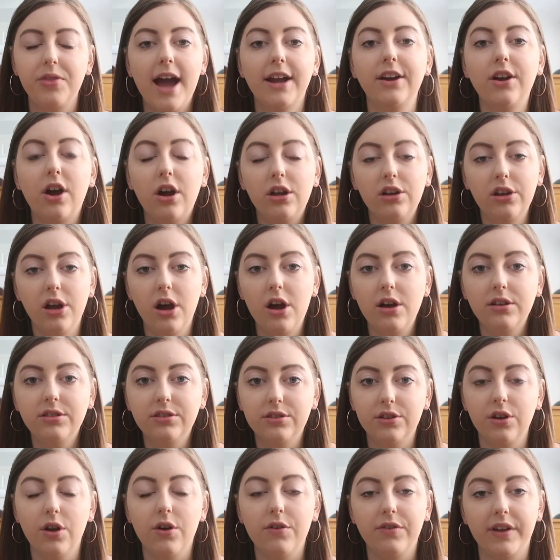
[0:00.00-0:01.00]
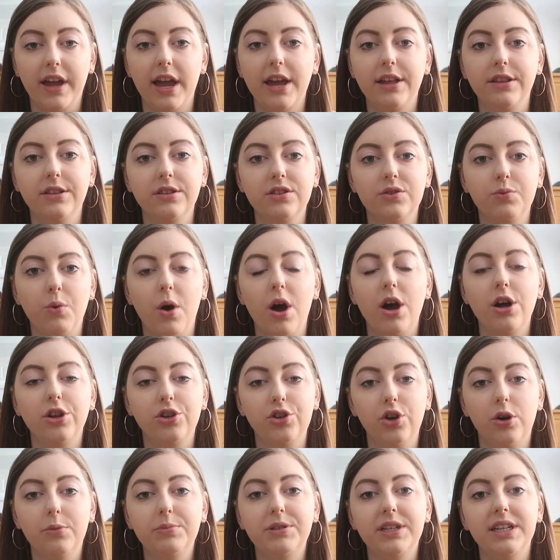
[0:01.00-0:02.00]
And our last lot of kittens were
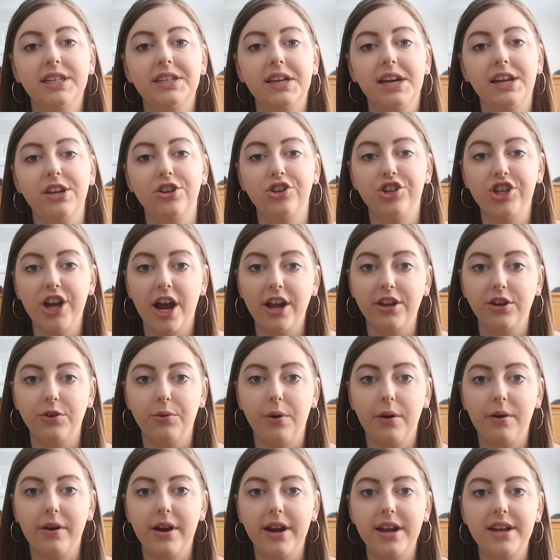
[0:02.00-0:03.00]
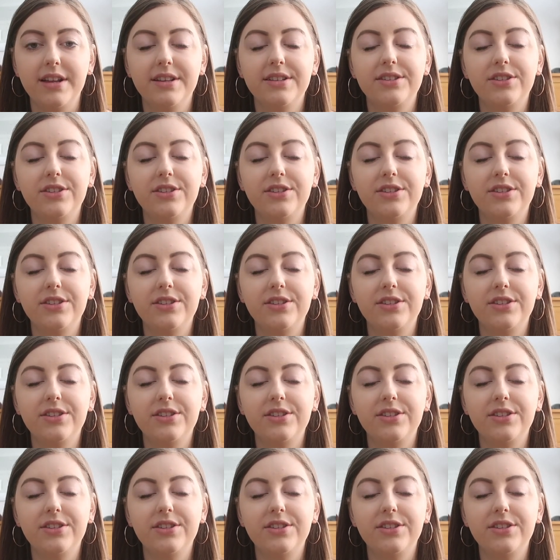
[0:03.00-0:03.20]
adopted in January.